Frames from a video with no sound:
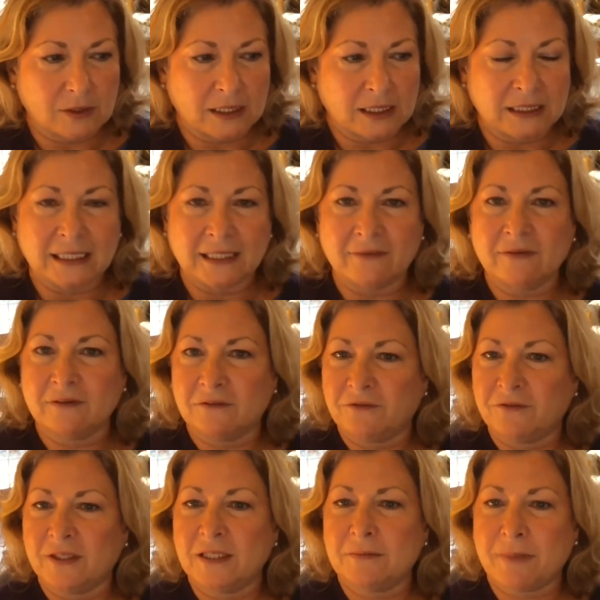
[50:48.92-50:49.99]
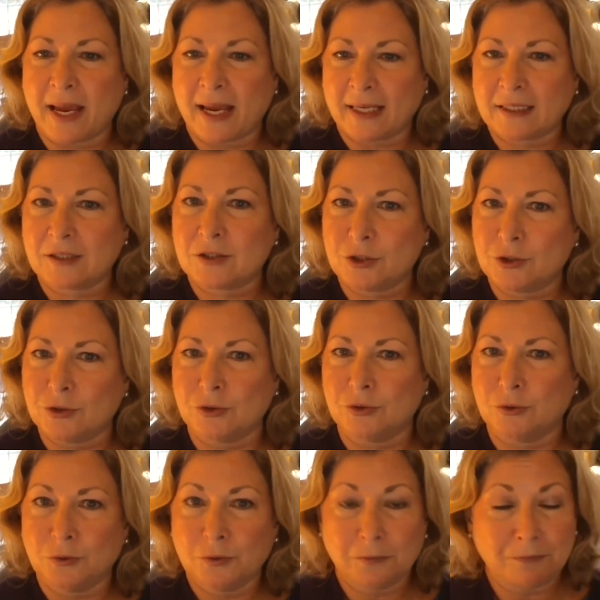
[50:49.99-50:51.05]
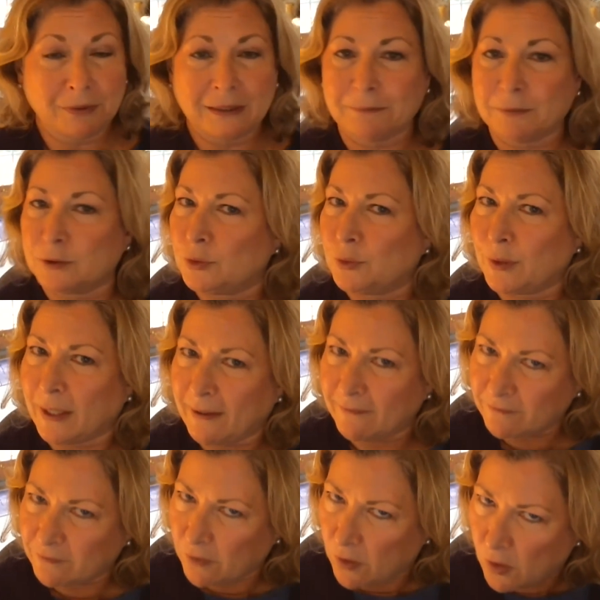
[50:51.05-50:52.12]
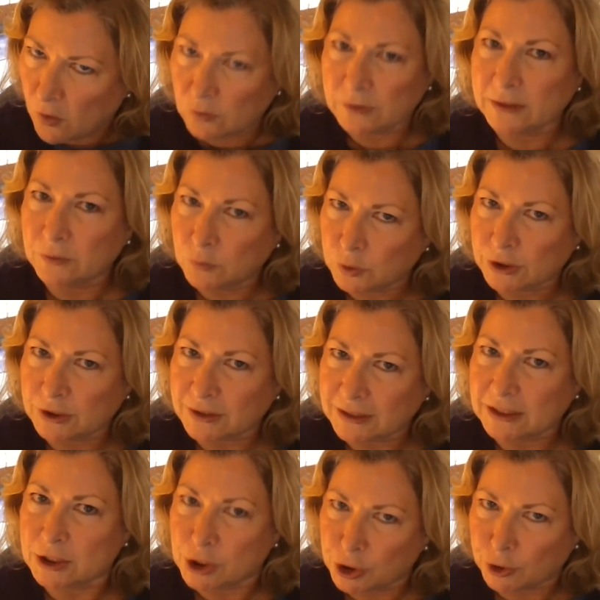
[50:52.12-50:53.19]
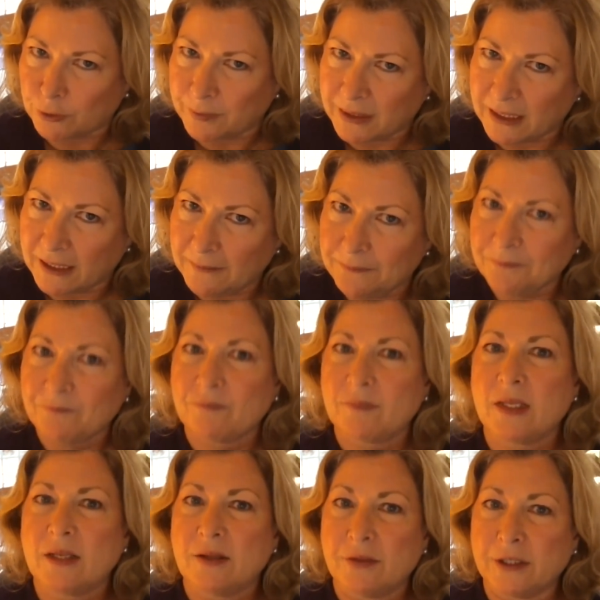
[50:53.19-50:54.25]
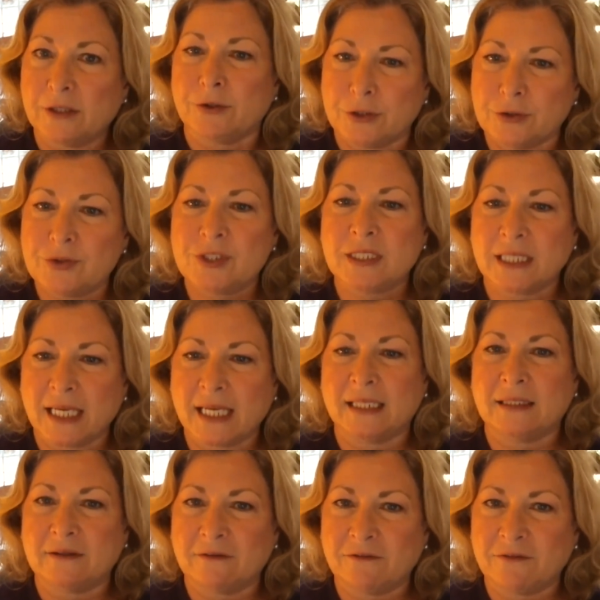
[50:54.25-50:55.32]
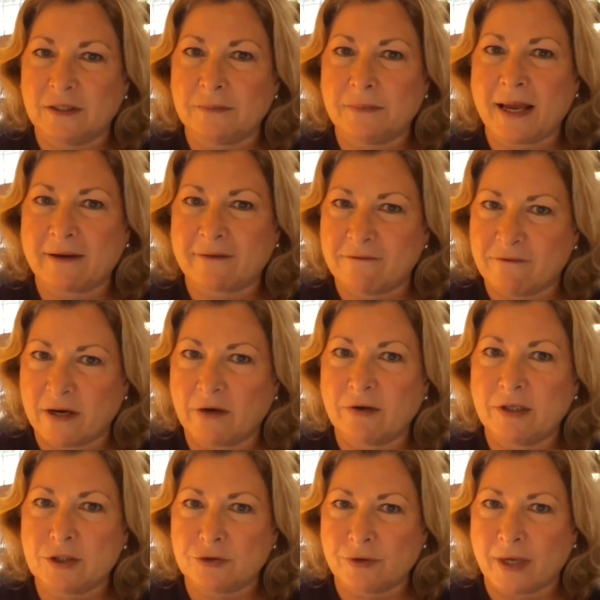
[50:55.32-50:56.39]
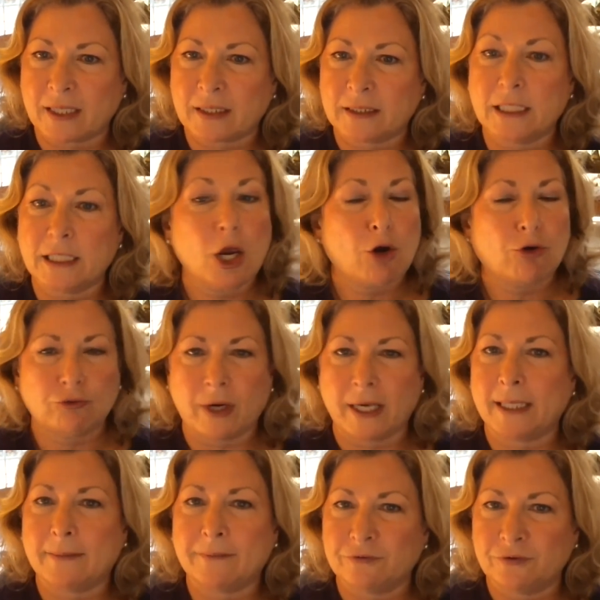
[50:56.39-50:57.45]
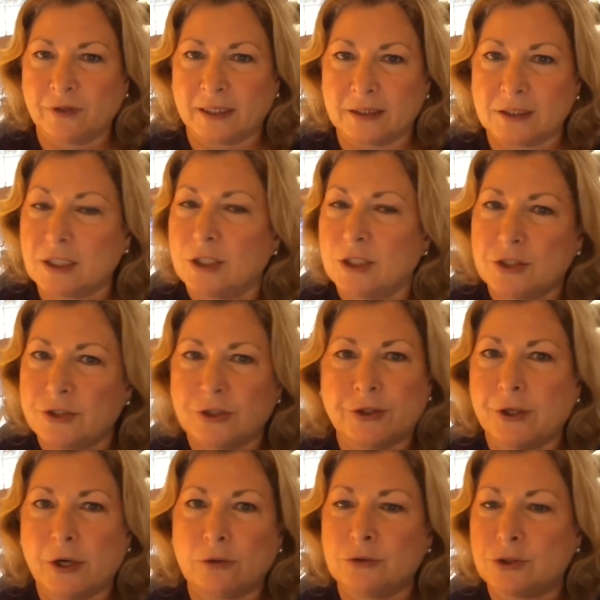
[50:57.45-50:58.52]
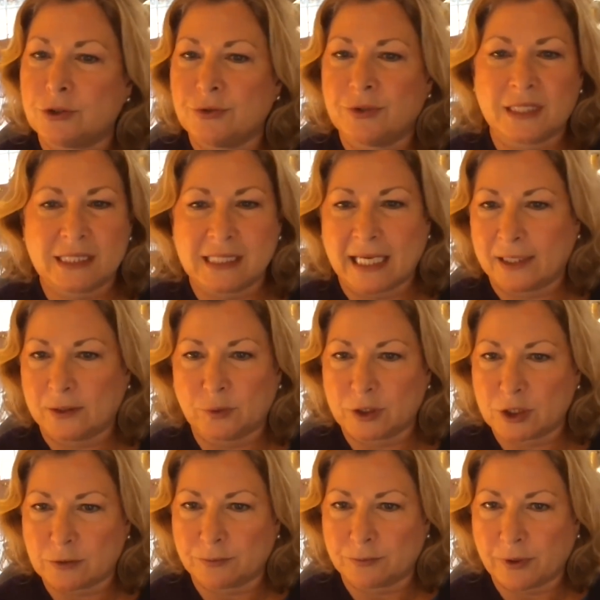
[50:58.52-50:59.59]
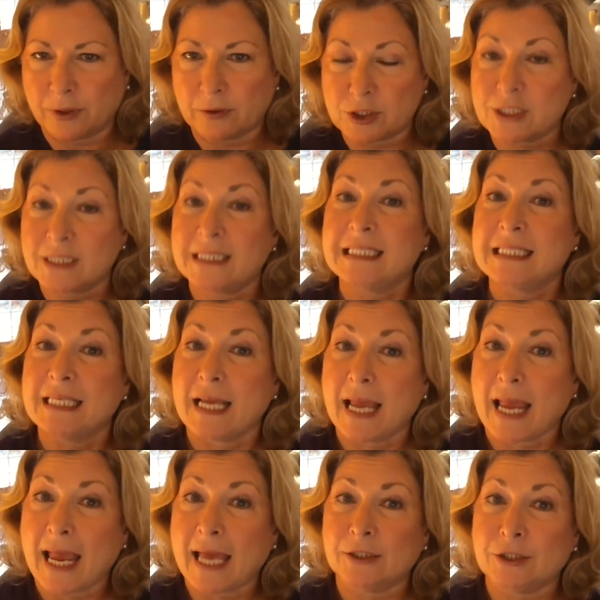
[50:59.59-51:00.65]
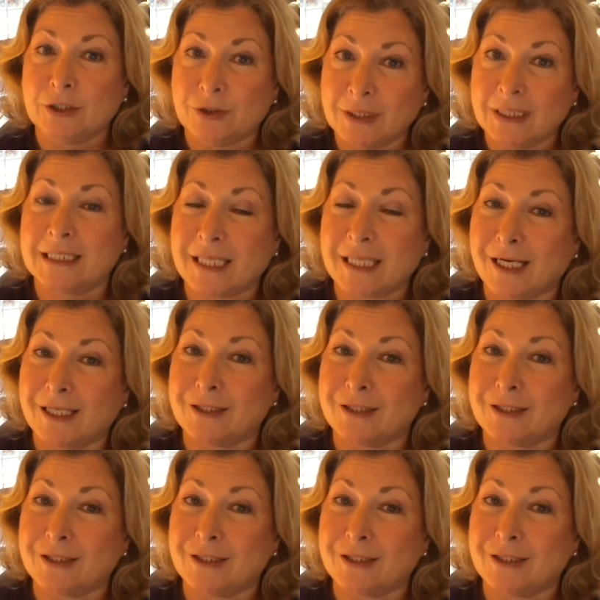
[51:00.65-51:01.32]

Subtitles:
in giving feedback to people who have only worked in Germany, they're used to getting the feedback very directly right up front. So you don't do the sandwich approach. And you need to